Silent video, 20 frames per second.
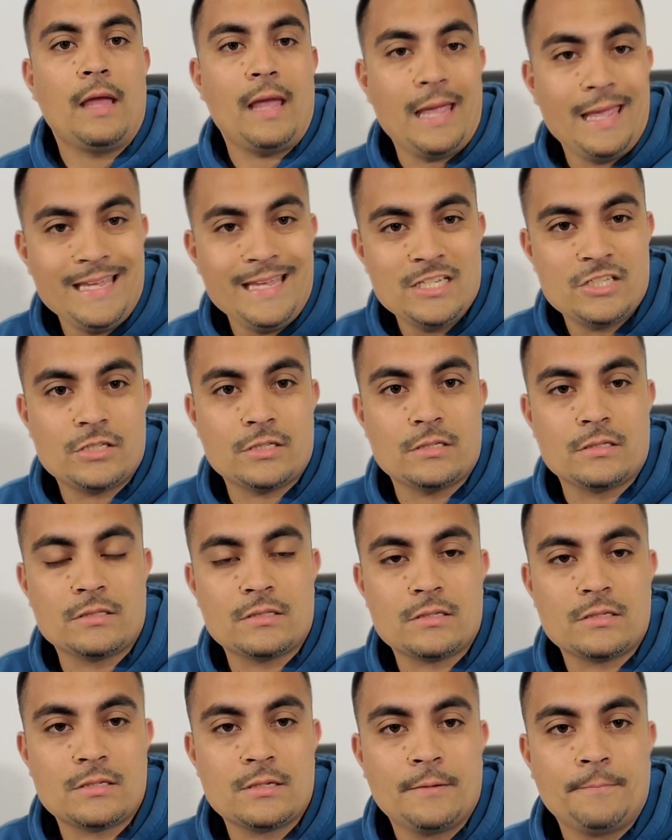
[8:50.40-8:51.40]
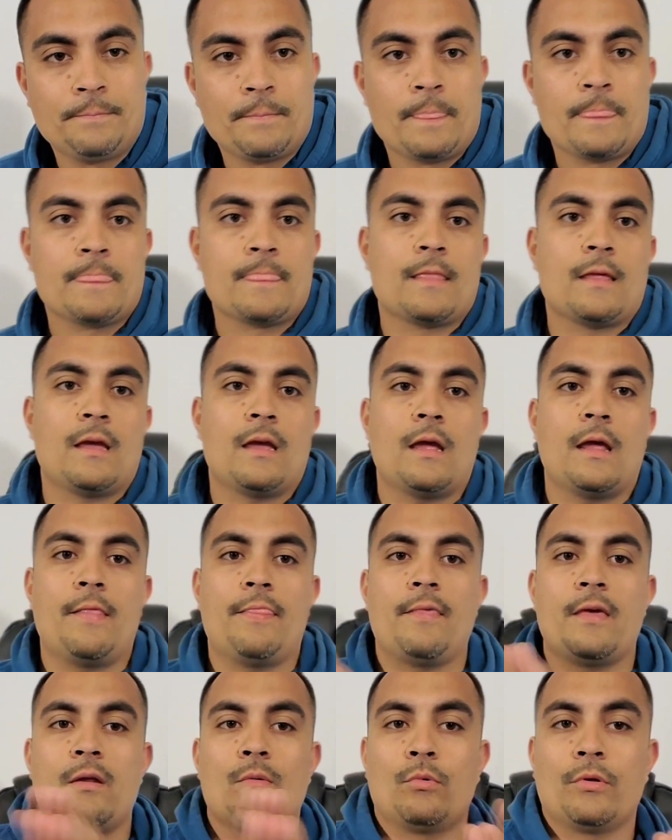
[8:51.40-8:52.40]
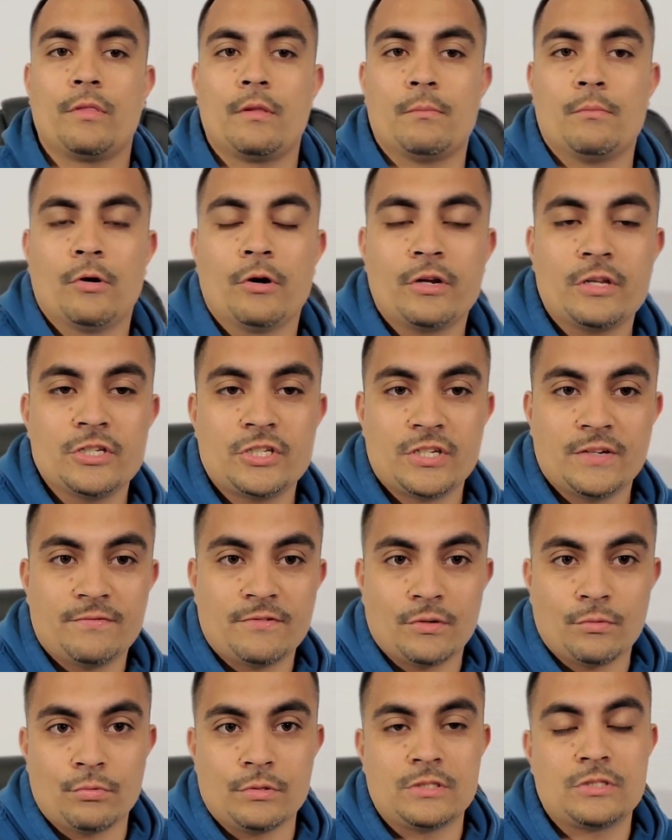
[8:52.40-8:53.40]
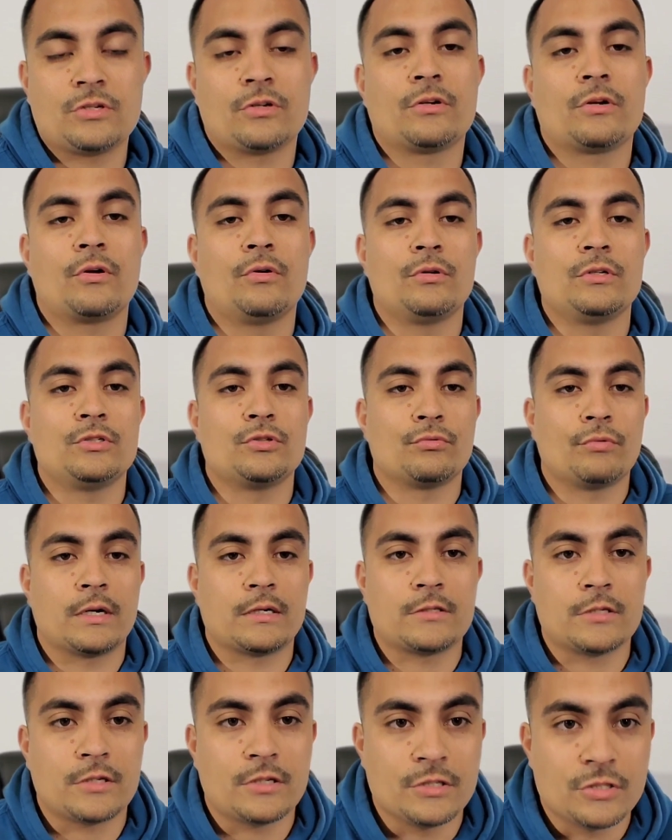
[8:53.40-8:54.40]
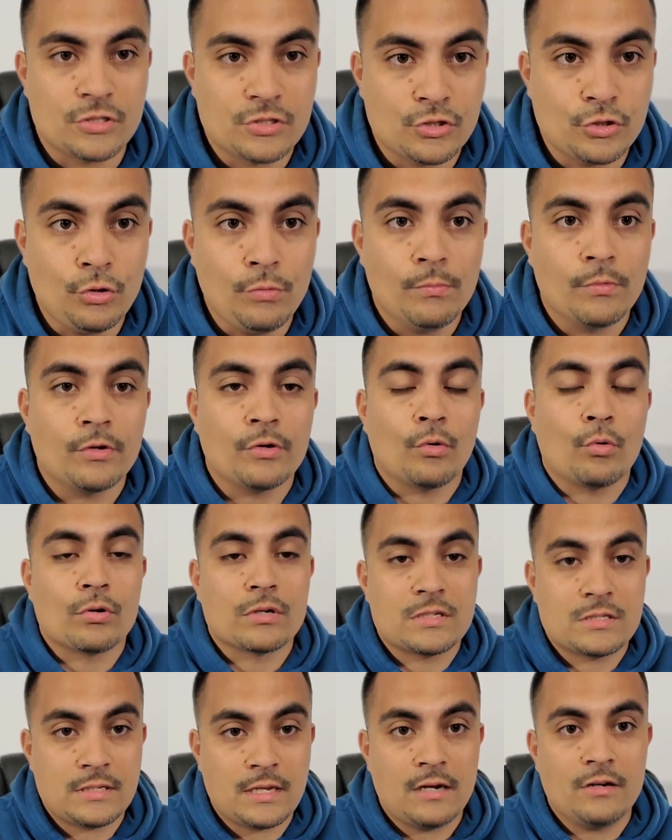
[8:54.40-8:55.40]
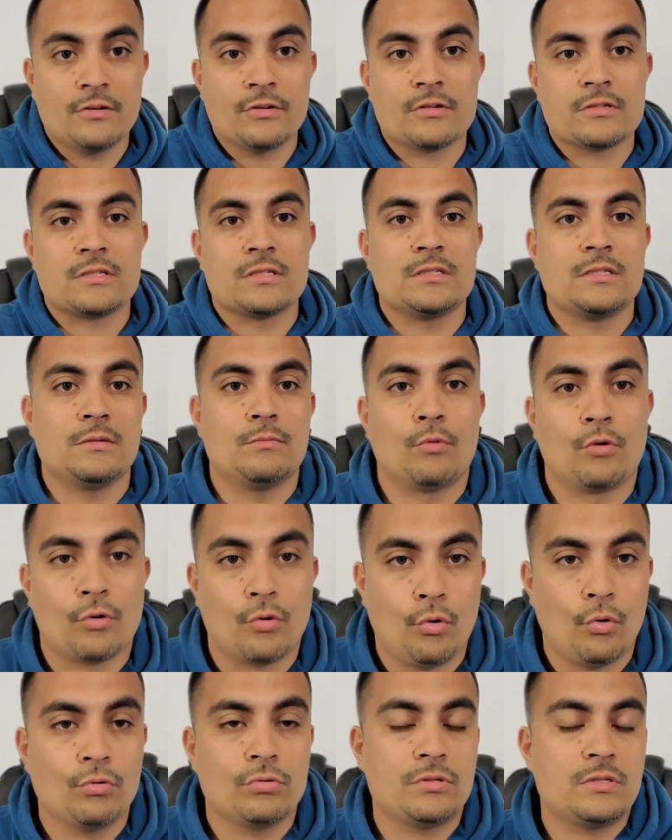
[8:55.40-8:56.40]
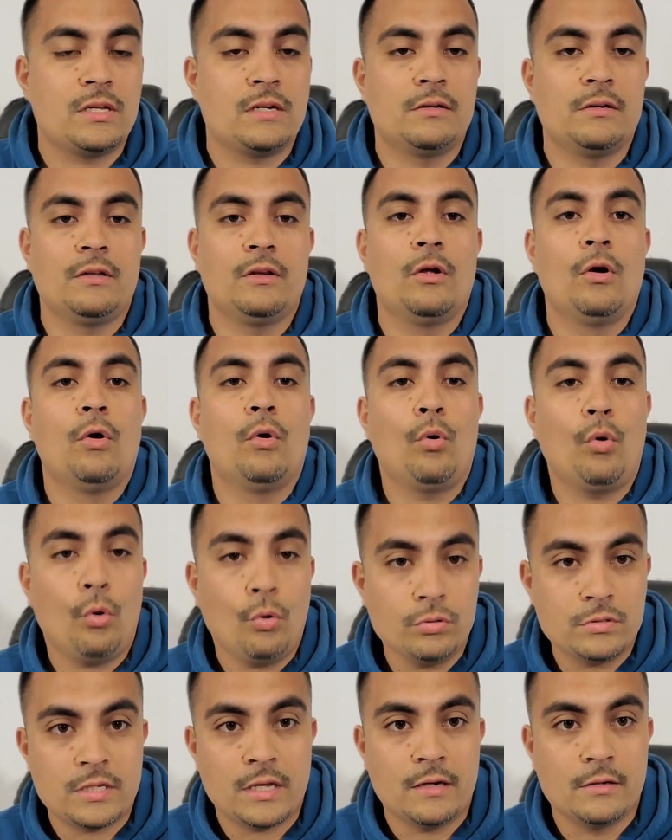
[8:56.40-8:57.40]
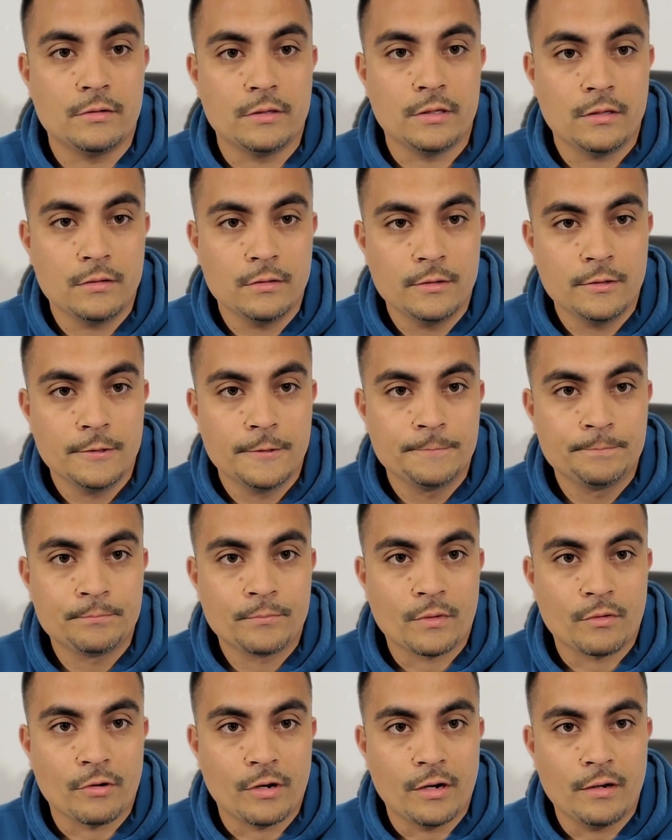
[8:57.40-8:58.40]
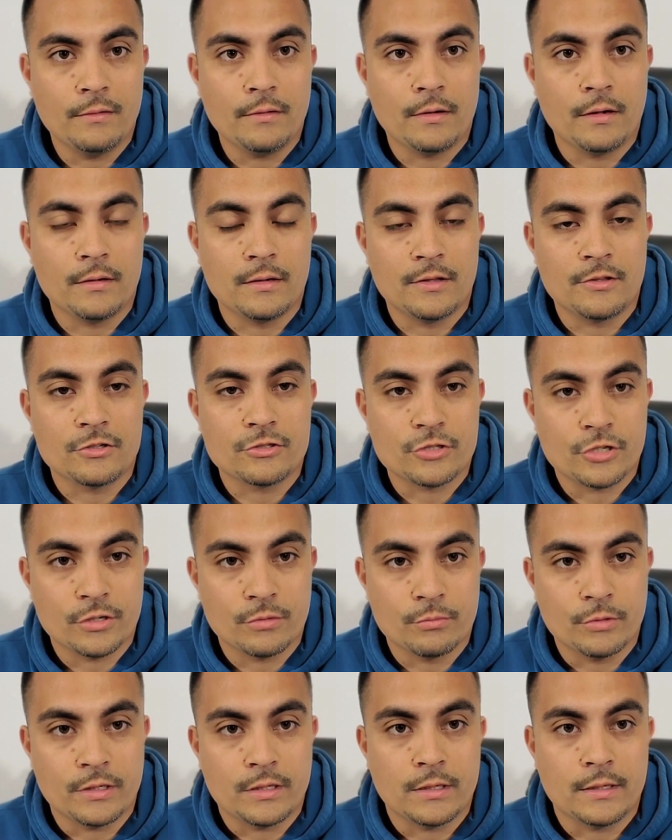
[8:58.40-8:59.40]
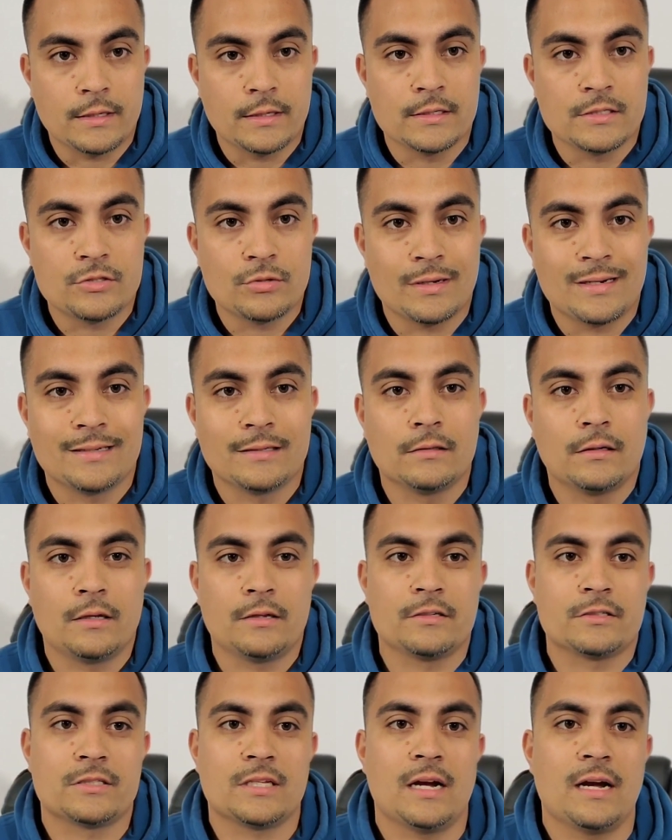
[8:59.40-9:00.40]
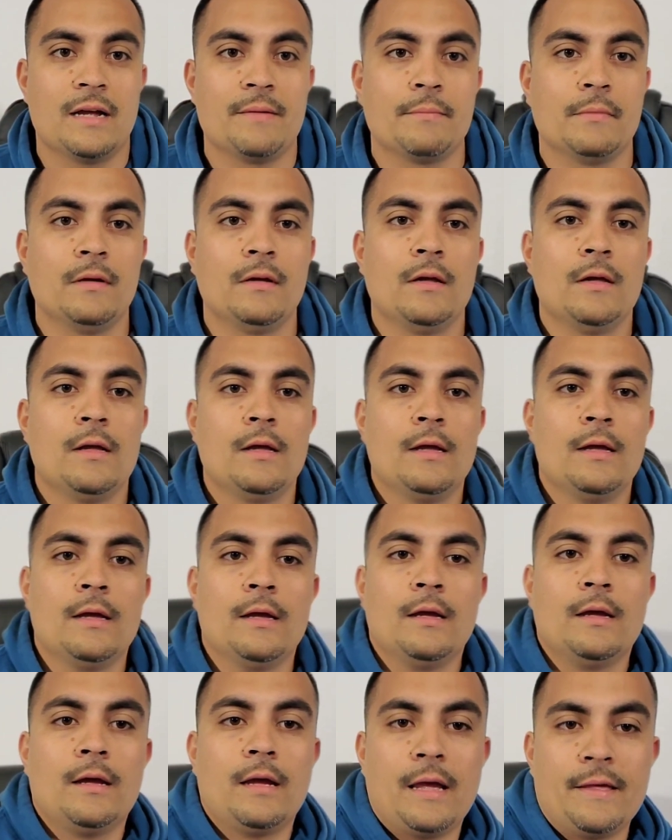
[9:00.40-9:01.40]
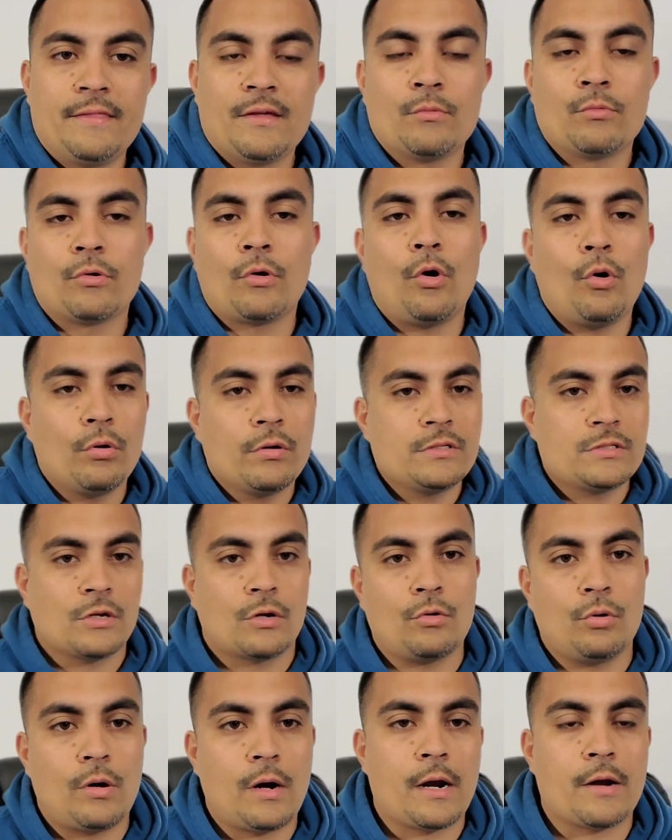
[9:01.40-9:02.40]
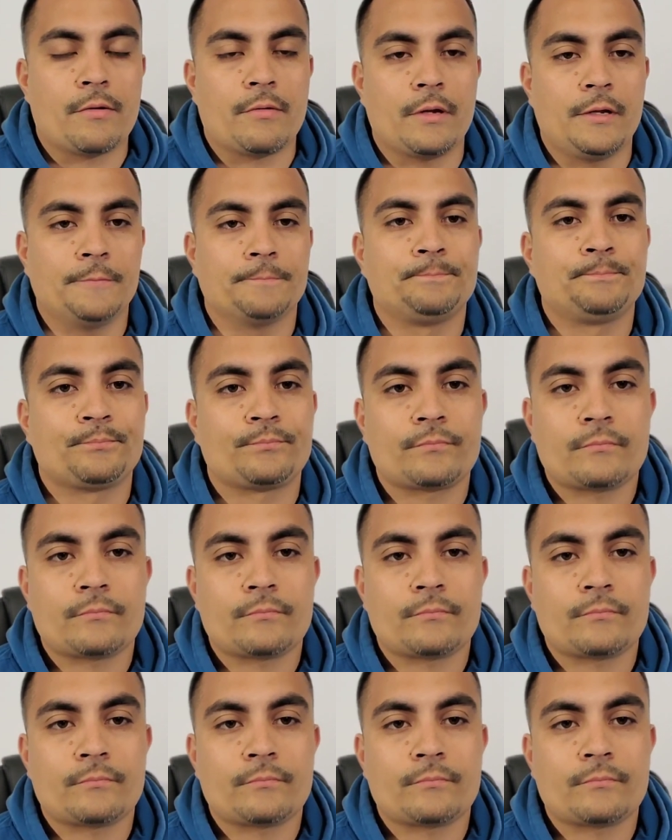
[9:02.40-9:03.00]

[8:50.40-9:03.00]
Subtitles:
agents. And then when the market shifted, we started going direct to consumer or sellers and did more wholesaling, right? Another term we can get into at a later time. And then we're always acquiring